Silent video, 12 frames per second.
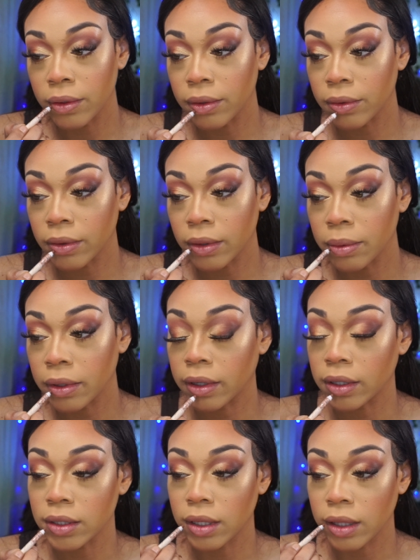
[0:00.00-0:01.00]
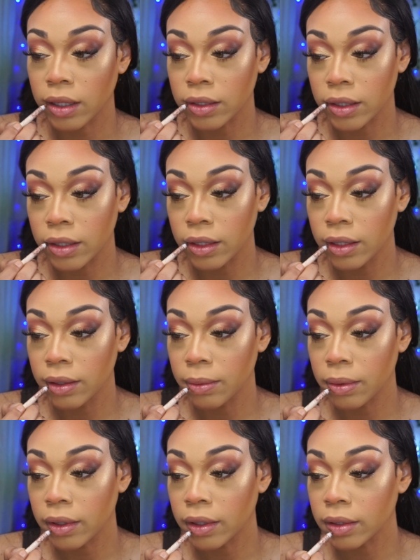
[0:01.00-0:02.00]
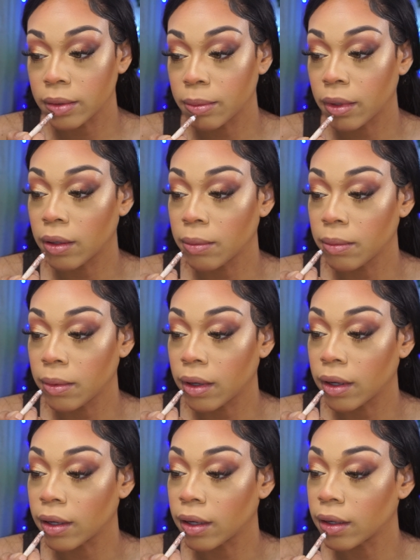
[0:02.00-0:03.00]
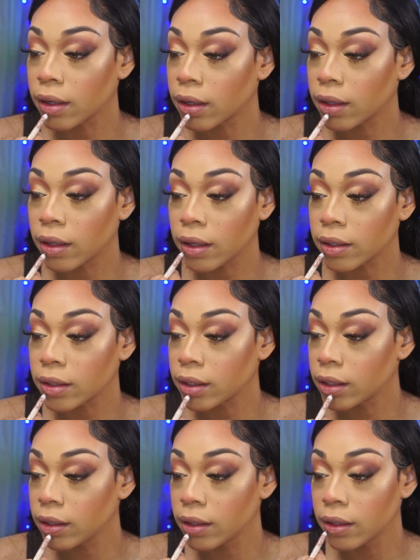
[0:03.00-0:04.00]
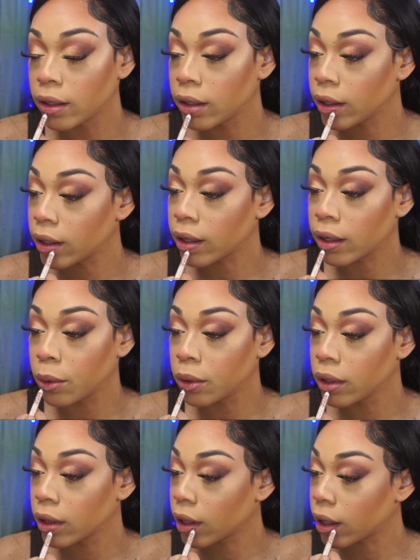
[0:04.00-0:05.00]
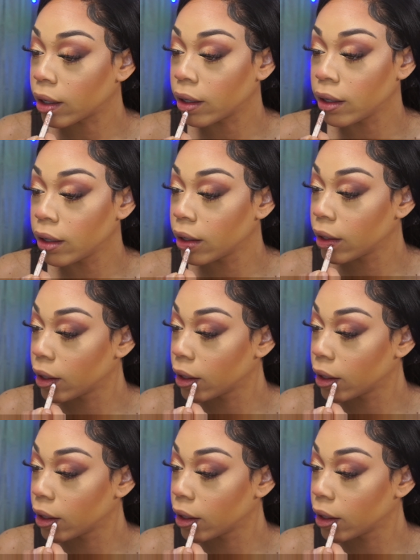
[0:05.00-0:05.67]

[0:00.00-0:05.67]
from the Paris collection, Paris Volume collection. And I will line